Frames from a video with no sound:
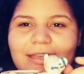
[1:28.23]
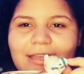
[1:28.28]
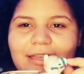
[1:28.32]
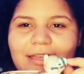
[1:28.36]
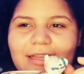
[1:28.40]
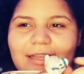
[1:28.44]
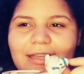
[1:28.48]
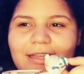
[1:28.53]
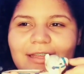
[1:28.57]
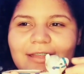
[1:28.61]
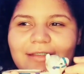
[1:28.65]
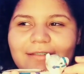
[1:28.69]

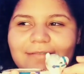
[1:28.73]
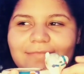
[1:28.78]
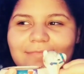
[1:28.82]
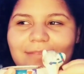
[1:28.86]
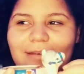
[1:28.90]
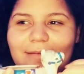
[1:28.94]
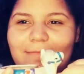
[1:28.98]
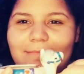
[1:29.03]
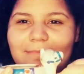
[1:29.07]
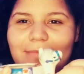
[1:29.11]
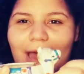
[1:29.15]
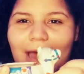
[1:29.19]
um,
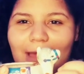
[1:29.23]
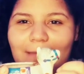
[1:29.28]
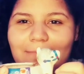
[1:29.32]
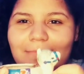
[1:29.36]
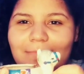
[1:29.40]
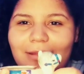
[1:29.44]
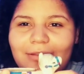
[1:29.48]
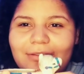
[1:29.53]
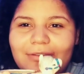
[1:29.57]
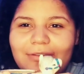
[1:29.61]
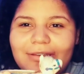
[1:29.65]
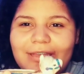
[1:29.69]
Black
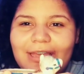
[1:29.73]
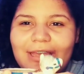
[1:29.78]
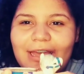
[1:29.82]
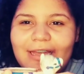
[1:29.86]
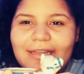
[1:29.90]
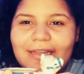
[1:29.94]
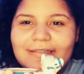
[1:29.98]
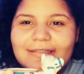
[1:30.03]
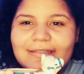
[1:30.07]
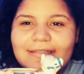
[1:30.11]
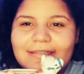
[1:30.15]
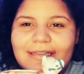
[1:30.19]
Butler
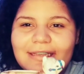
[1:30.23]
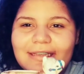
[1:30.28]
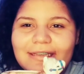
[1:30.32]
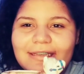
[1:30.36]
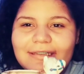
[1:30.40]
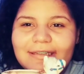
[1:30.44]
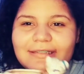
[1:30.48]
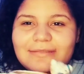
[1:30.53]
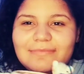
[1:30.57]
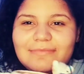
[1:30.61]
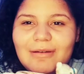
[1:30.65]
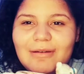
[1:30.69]
Cat's
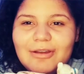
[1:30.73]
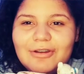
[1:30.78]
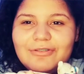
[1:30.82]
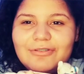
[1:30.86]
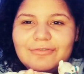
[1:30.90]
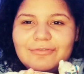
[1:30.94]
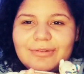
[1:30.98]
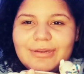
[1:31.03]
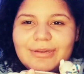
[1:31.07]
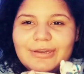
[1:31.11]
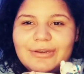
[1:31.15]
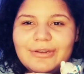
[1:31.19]
Ex Modern
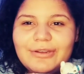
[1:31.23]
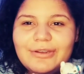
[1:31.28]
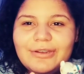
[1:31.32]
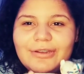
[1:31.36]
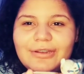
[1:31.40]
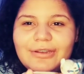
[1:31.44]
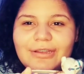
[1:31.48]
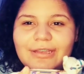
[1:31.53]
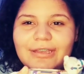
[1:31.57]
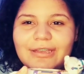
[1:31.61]
Reader.